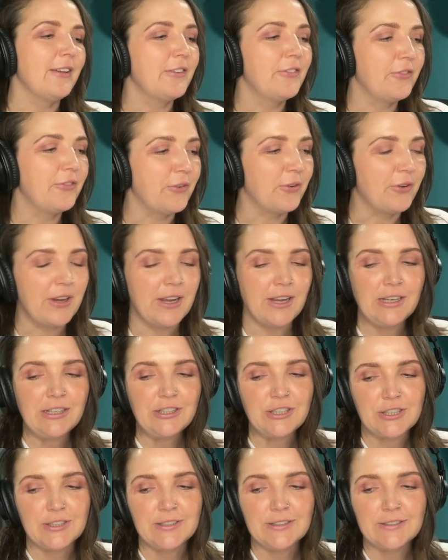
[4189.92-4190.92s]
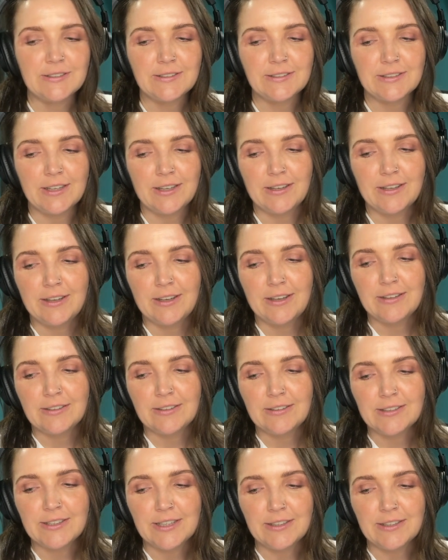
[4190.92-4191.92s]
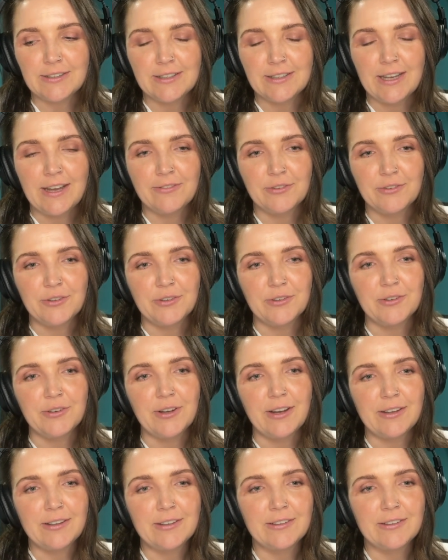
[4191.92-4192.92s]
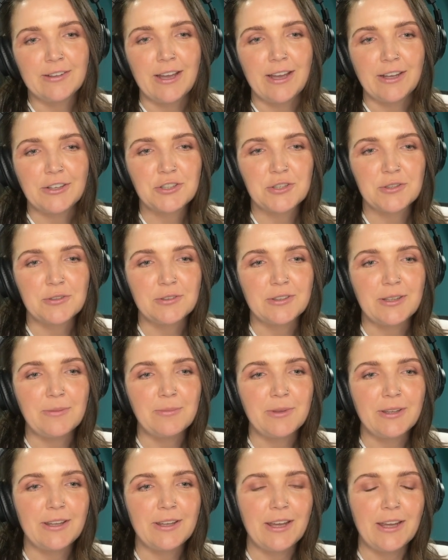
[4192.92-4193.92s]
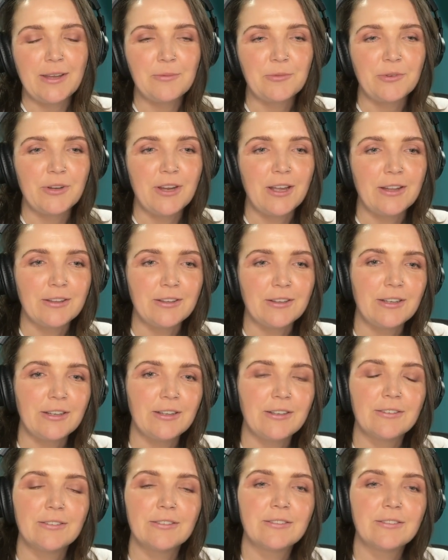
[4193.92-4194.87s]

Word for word: for ages and it never actually became reality?